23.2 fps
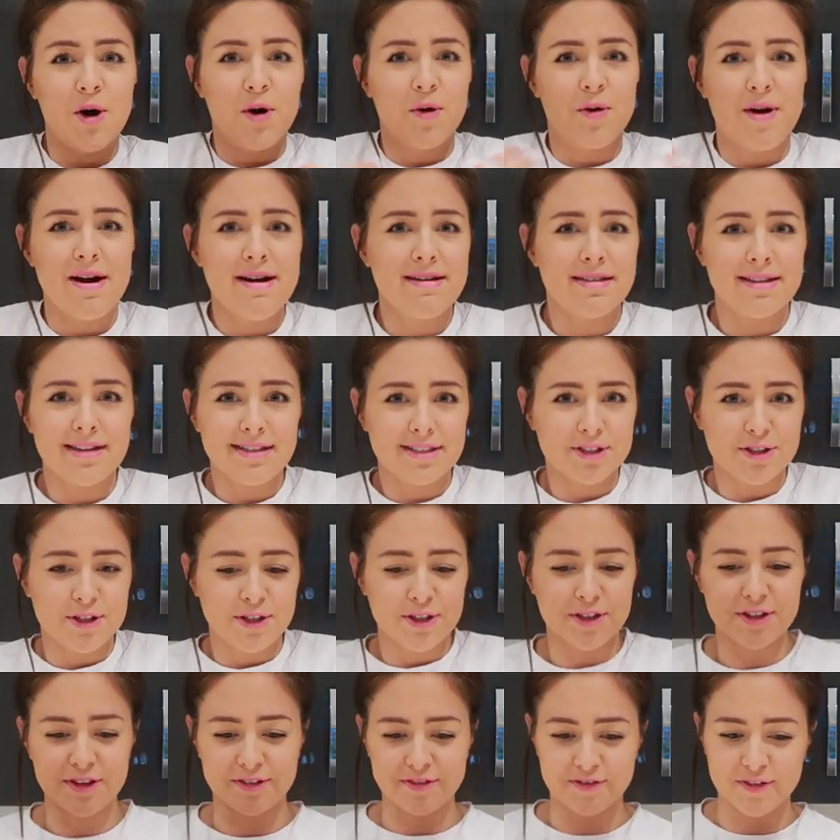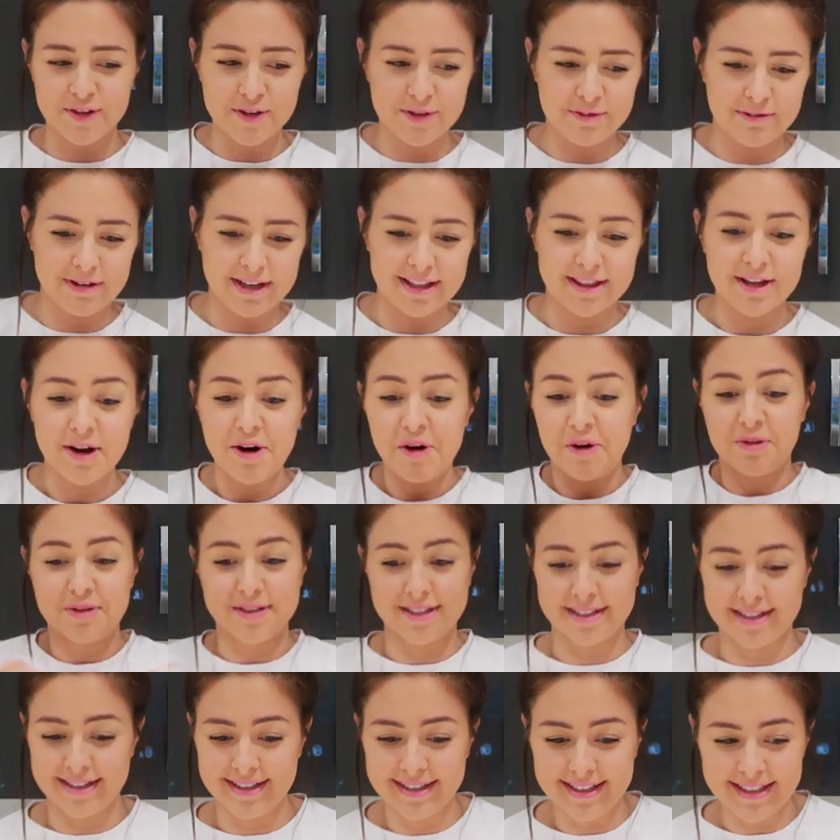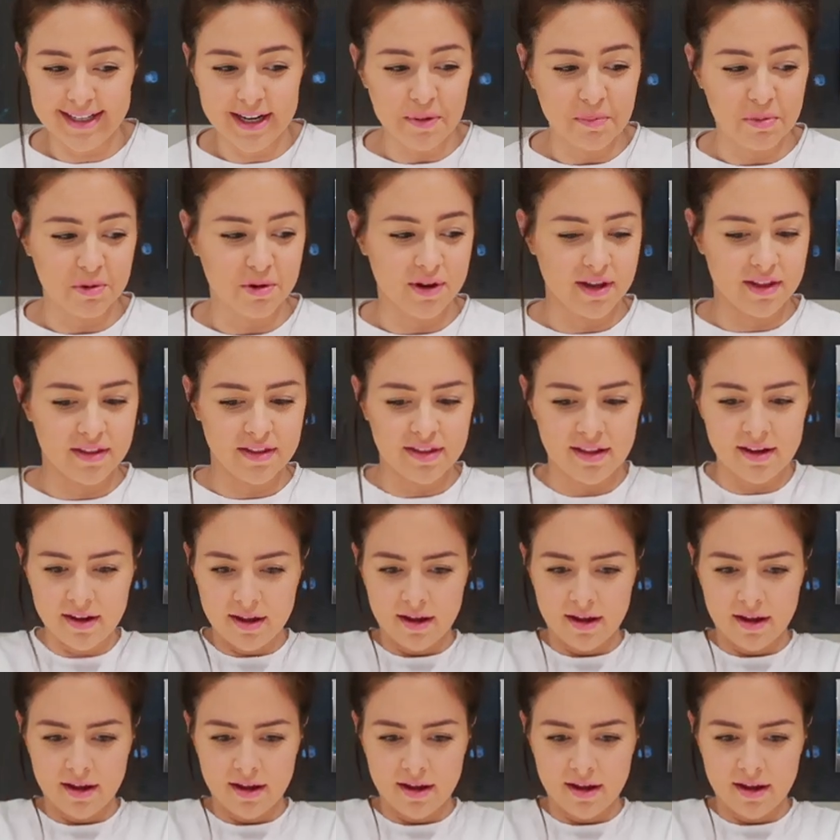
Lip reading: or anything to cook the food with or to clean up with.